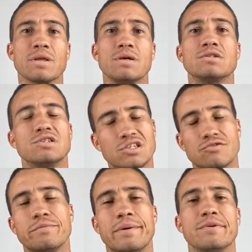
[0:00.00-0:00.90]
So just
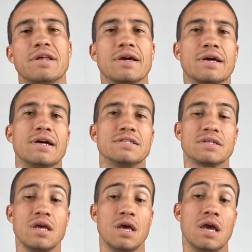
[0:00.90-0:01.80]
remember that, guys.
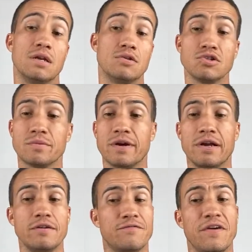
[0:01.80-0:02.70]
And those are
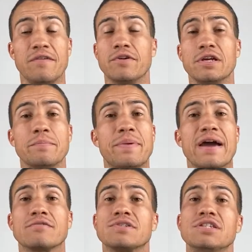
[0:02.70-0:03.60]
my favorite
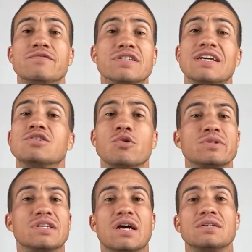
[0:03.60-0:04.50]
impact receivers, as
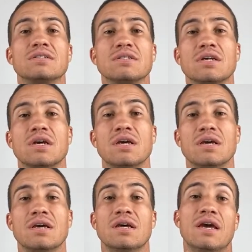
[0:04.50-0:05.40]
always, guys.
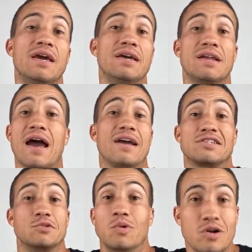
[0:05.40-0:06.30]
And I
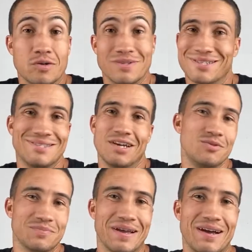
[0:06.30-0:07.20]
actually welcome it because it
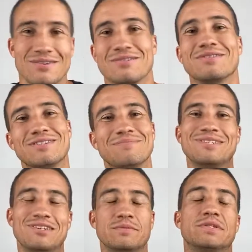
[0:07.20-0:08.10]
helps my algorithm. You
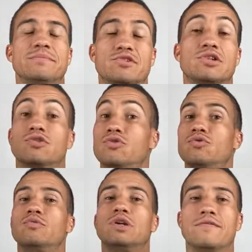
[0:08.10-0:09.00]
know what I'm saying? I'm trying to
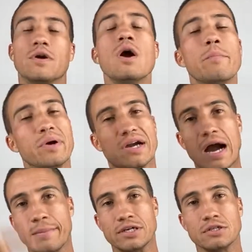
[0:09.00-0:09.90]
grow, whatever. But
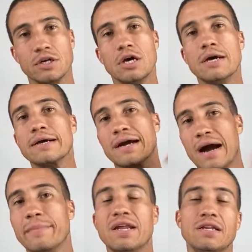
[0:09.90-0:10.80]

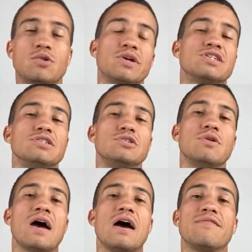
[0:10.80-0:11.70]
comment any questions you
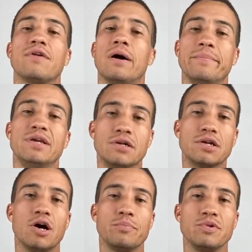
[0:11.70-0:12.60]
have. I'm here to
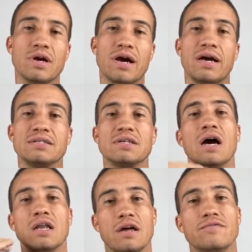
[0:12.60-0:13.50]
help you guys. I
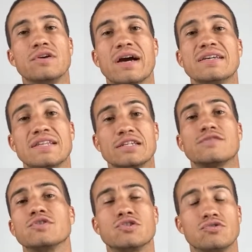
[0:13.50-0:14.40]
love you guys. Thanks
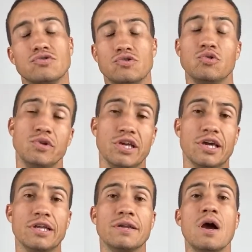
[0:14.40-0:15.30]
for tuning
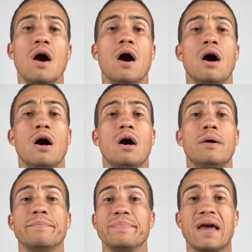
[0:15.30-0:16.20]
in.
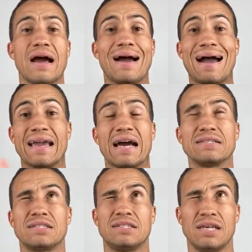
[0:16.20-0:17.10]
I
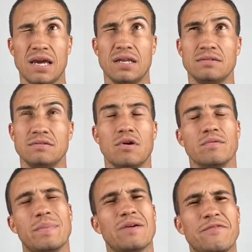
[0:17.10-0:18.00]
got
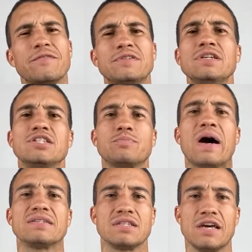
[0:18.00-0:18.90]
about 15
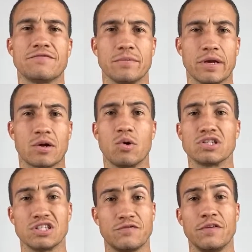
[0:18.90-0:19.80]
spots left on my
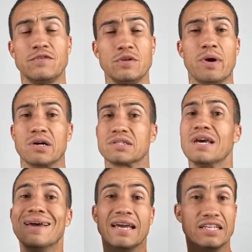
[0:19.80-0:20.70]
course. It's $50.
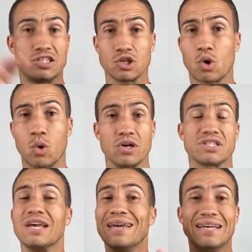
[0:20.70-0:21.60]
It's the
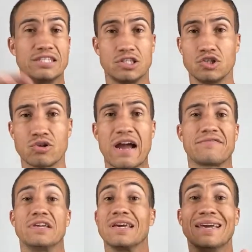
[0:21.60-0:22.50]
course. It's the
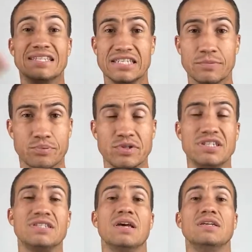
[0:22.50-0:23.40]
draft kit. It's in
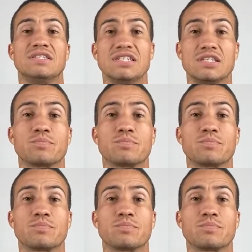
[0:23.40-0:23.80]
pre-season